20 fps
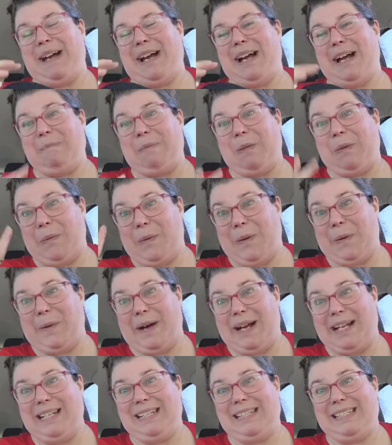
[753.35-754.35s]
um, the wool
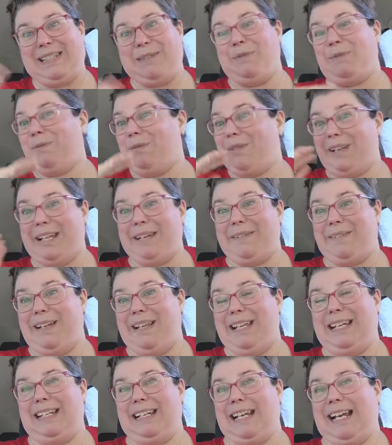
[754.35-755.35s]
ones, really,
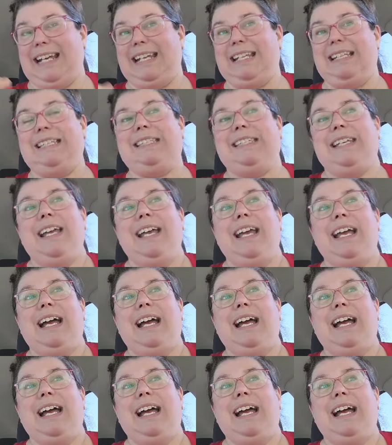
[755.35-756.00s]
really nice.